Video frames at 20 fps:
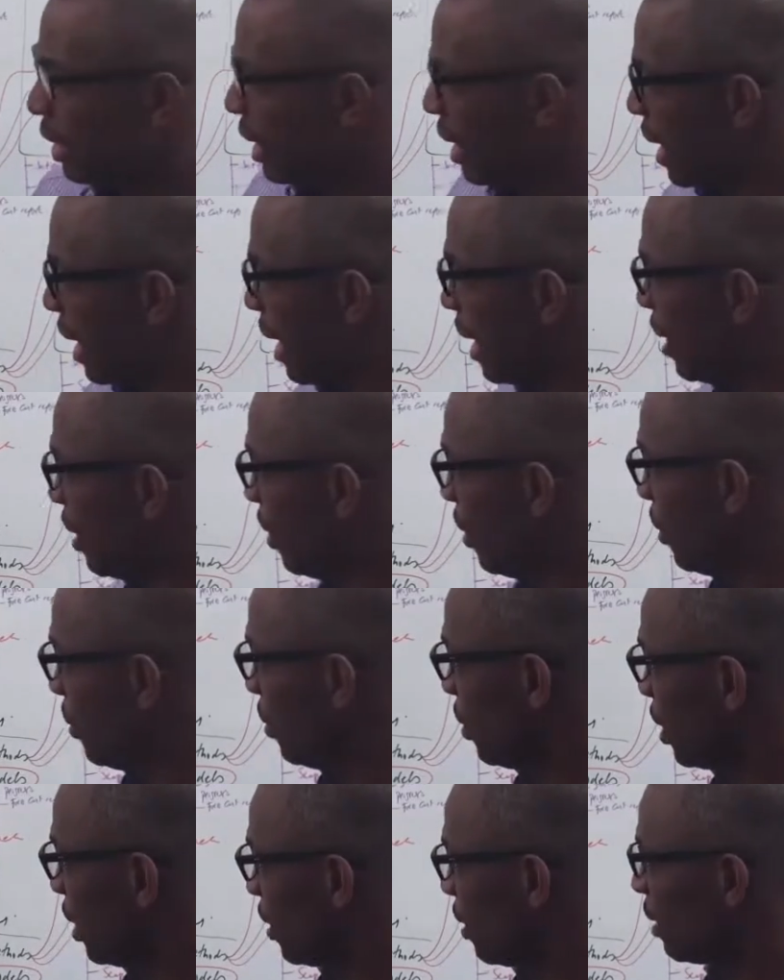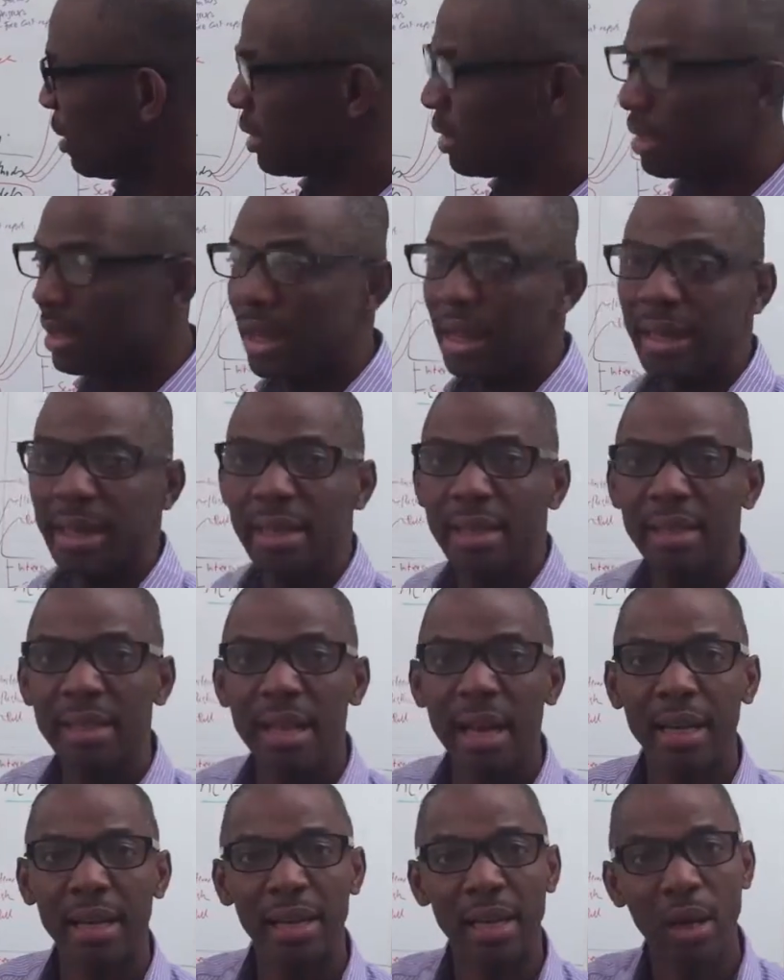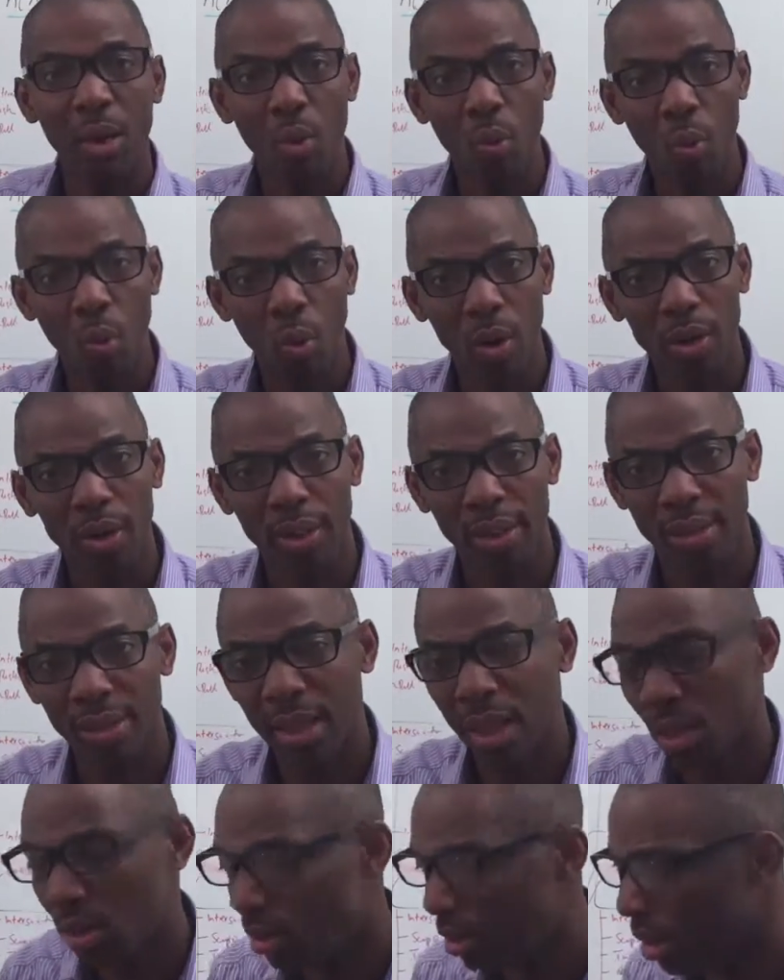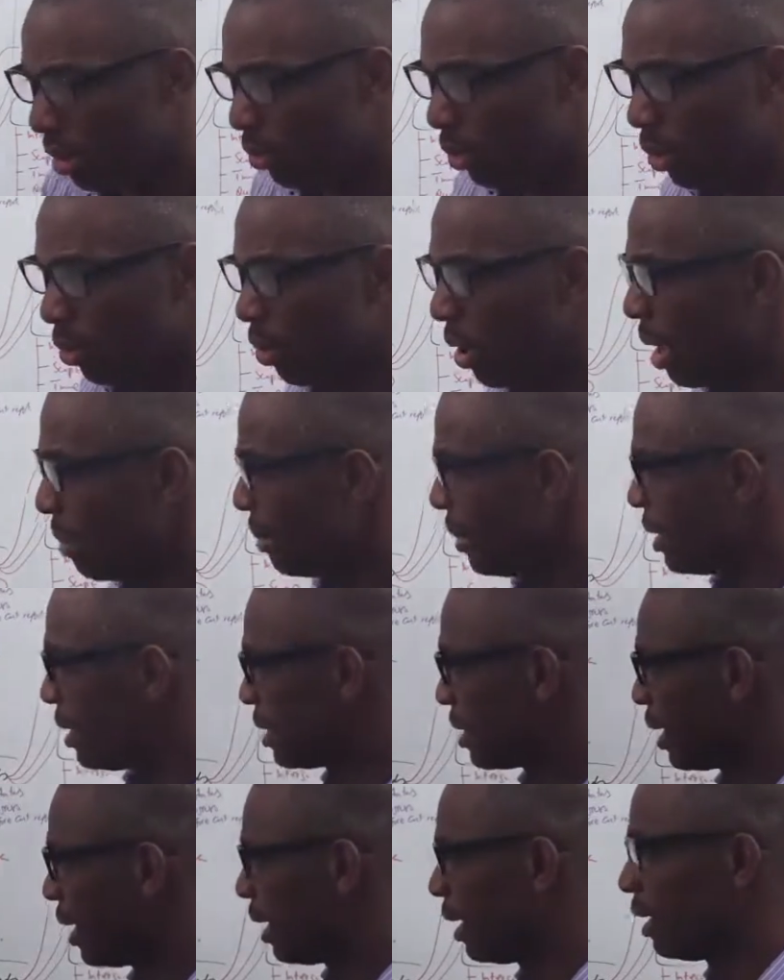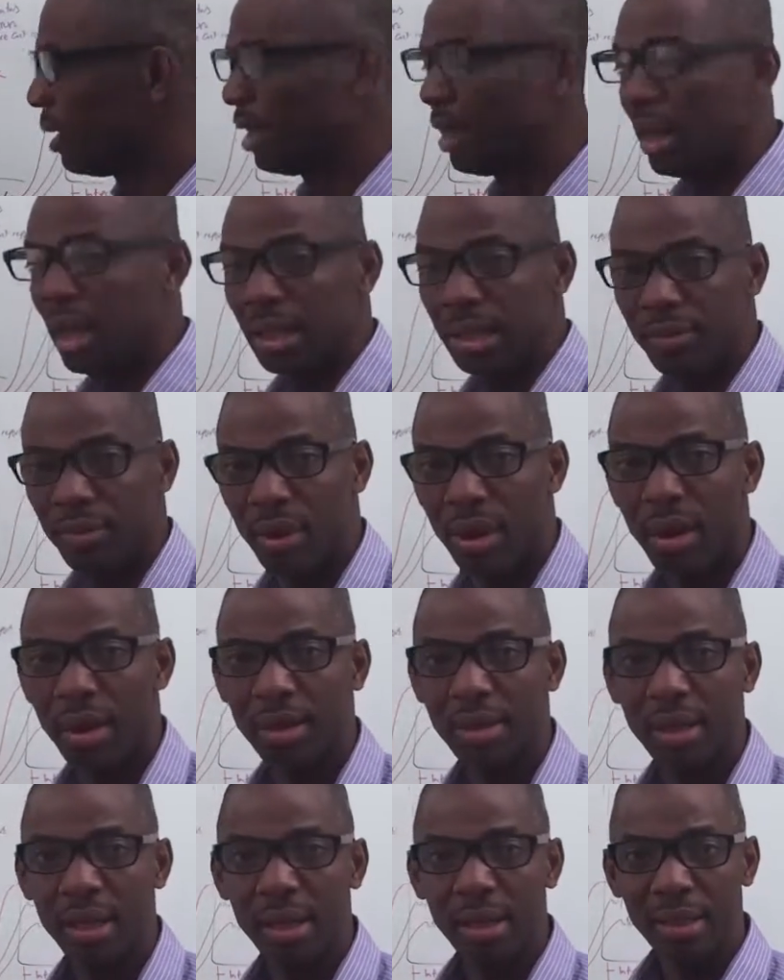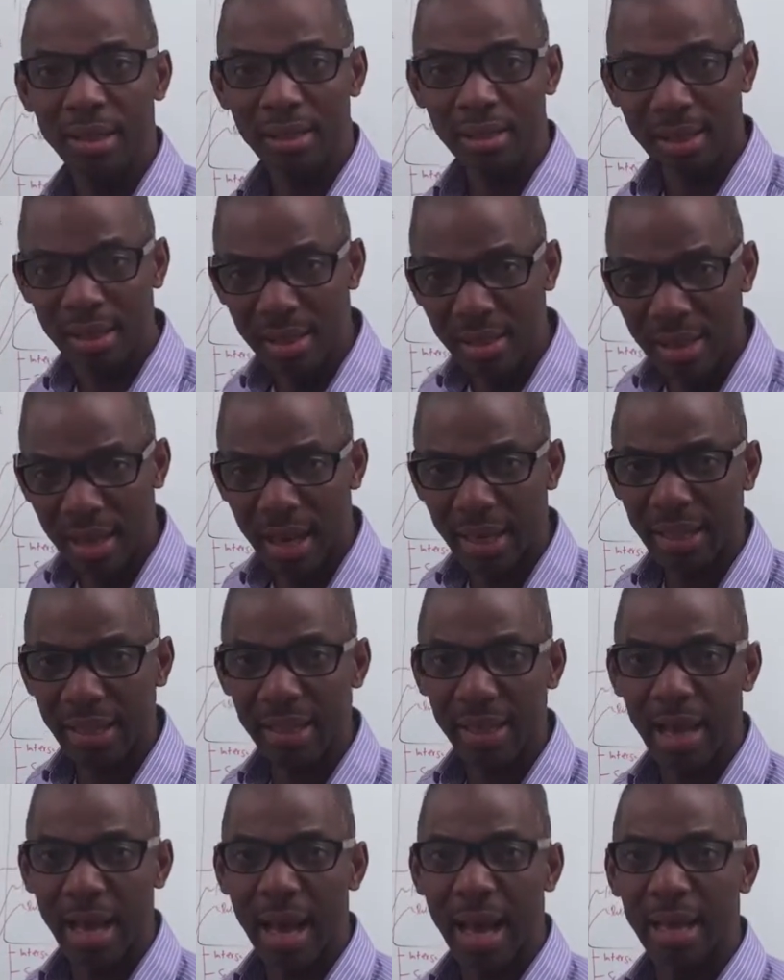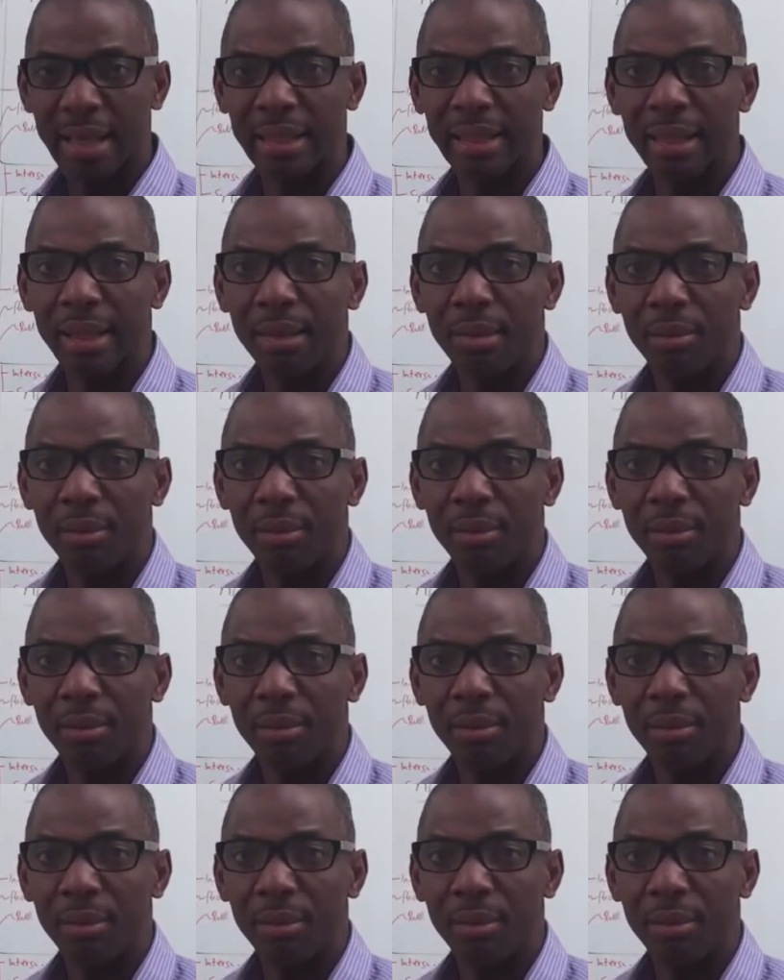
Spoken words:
Here, you can understand exactly what the stakeholder requirements are as far as designing and